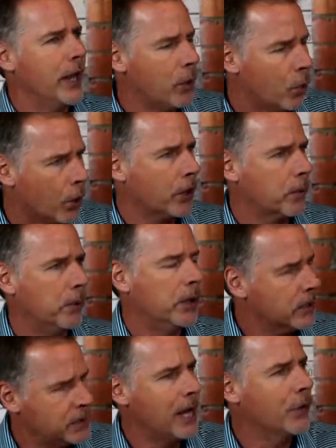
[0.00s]
a
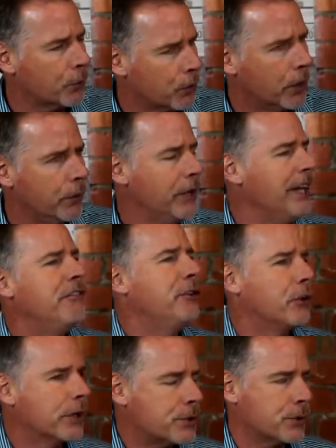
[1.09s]
workbook down the road if
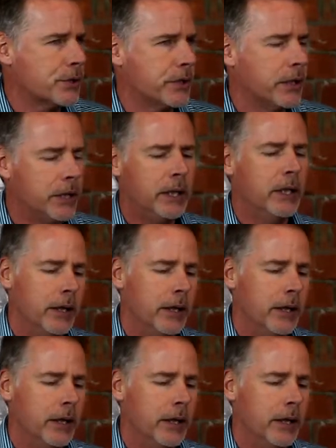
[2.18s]
you're interested,